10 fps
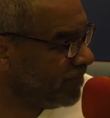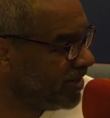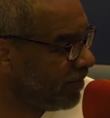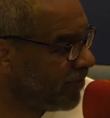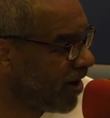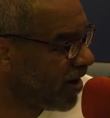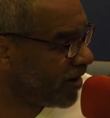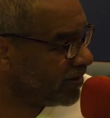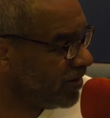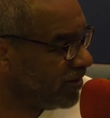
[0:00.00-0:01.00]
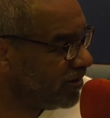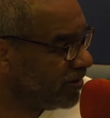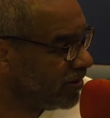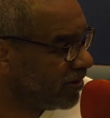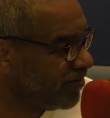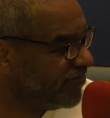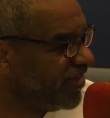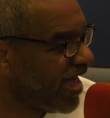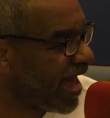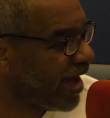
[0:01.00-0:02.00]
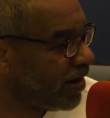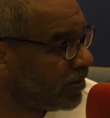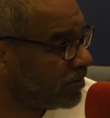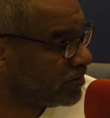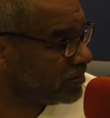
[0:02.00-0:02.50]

to be the part of the owl.